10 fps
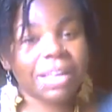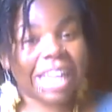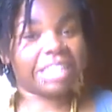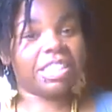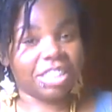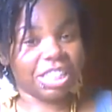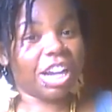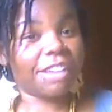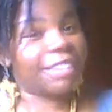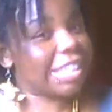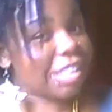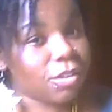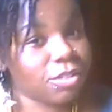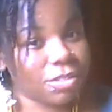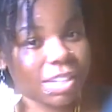Like, she already
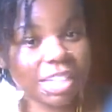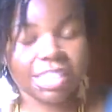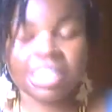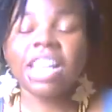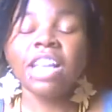told you this.